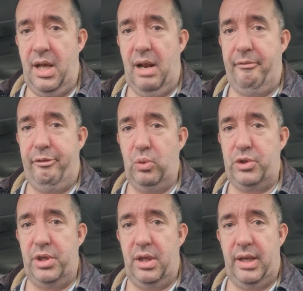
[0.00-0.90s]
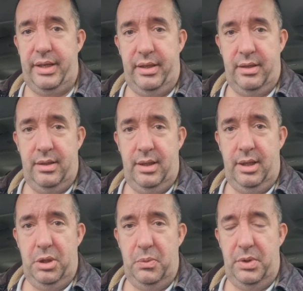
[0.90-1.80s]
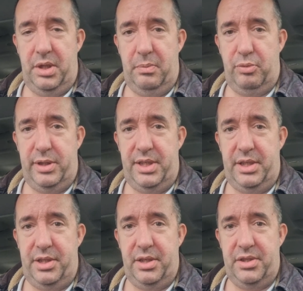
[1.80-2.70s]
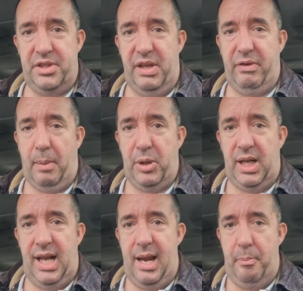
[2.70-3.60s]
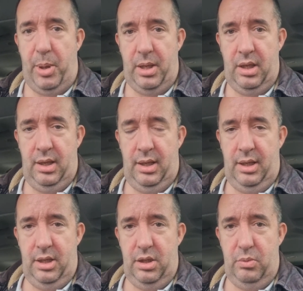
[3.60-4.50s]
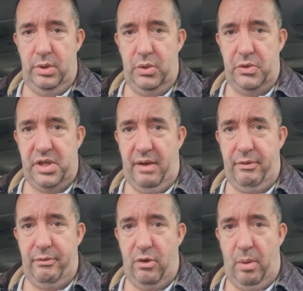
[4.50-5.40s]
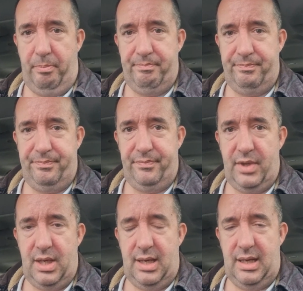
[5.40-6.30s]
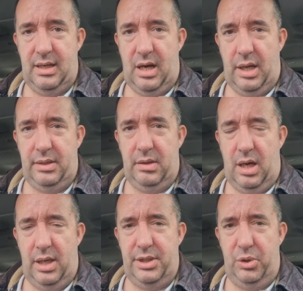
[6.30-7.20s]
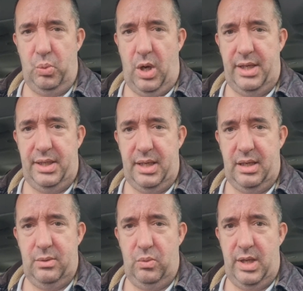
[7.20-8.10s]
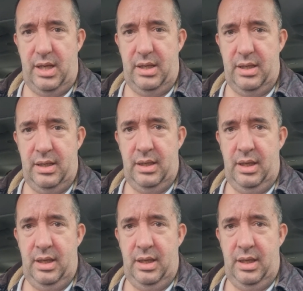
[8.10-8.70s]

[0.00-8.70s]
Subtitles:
And unfortunately, with the British stiff upper lip that we all suffer from, I do wonder whether